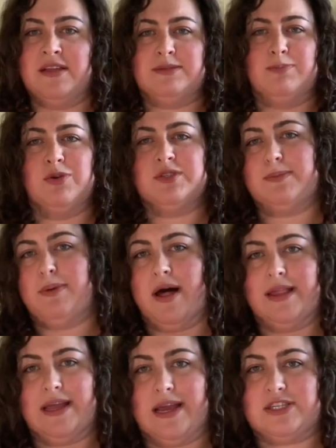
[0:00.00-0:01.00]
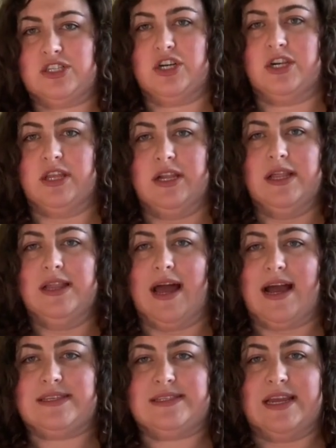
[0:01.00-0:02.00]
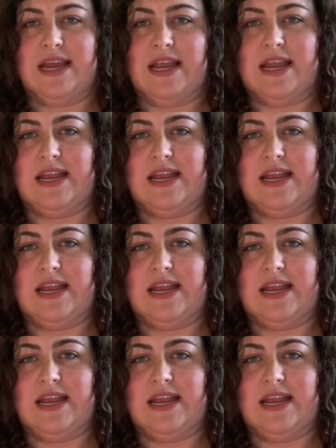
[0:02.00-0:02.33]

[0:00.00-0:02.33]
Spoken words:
It's mostly polyester, a little elastane.